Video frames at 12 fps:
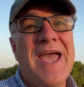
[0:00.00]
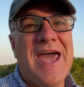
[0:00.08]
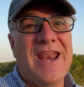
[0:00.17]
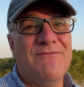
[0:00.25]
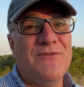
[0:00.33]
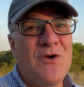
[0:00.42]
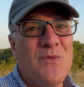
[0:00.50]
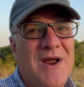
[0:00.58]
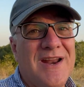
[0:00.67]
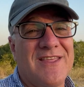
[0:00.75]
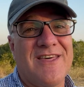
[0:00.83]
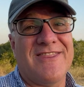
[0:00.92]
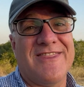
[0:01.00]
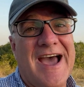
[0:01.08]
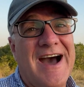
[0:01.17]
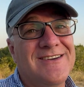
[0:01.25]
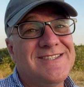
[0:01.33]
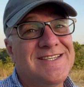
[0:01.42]
And if you're one of the
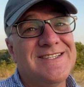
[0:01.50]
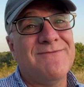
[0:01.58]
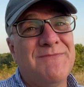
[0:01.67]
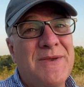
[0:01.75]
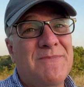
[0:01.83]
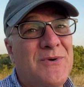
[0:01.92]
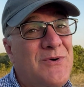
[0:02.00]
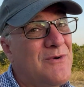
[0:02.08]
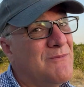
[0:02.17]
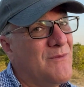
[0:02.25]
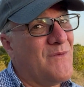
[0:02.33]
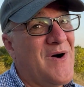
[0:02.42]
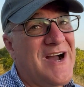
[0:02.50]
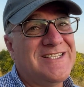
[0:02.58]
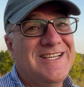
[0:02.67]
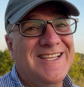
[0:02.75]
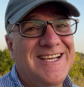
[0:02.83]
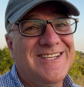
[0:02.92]
thousands of people who have been
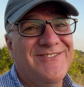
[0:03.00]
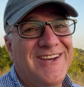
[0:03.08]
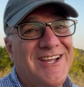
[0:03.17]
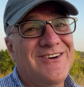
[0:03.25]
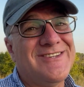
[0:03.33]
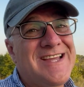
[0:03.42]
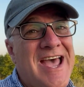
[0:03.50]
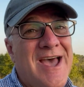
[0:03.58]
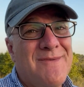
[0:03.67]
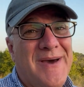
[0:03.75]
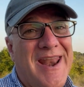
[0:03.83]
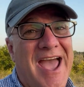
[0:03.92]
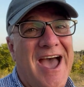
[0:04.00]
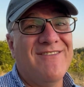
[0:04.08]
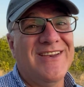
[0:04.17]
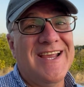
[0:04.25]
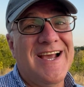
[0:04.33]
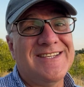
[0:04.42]
watching these videos but
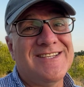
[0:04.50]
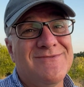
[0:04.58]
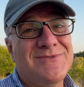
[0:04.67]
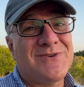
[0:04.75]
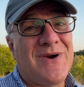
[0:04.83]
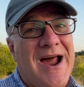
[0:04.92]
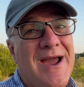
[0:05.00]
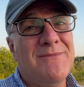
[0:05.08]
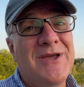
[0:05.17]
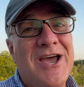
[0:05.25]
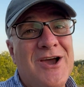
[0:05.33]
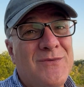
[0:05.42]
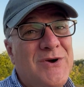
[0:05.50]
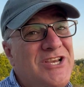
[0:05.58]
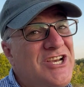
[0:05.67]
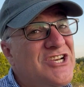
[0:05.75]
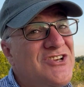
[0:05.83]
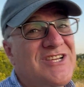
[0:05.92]
haven't yet subscribed, would you do